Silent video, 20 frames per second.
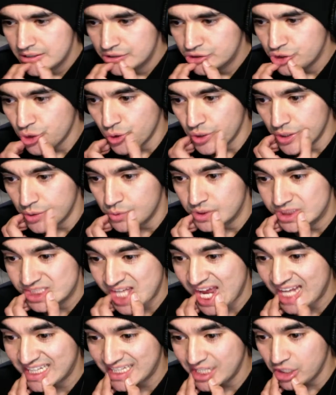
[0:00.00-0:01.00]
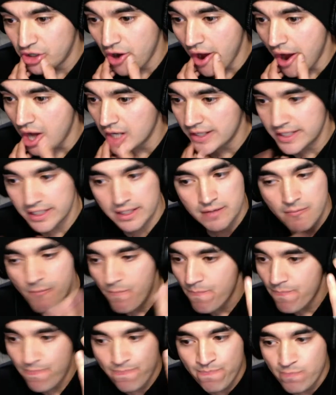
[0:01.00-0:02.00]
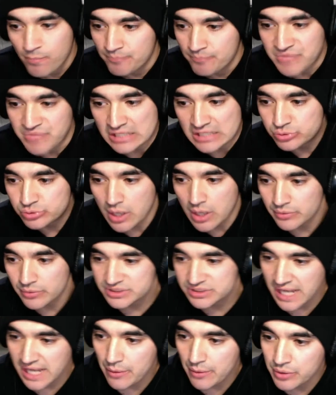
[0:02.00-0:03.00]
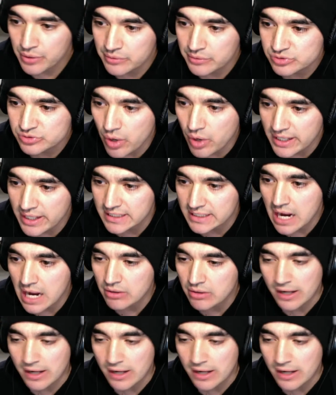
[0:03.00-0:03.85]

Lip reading: Tony was acting cocky. That's what I was saying when he was walking out.